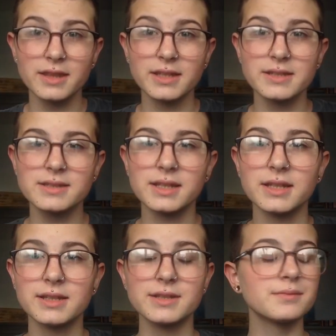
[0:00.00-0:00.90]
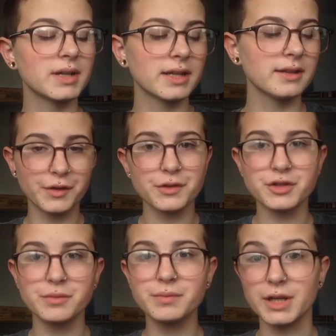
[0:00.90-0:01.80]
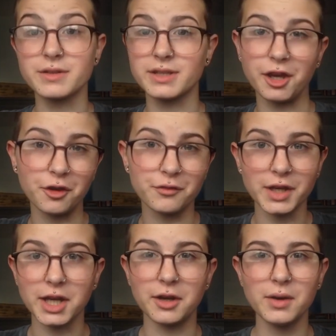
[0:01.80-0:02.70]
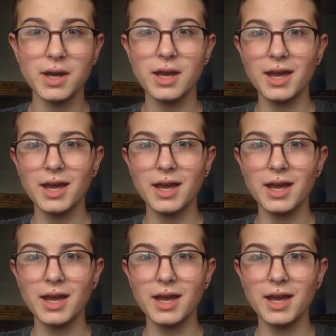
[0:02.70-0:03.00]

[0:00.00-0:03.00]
This is my Philtrum piercing video,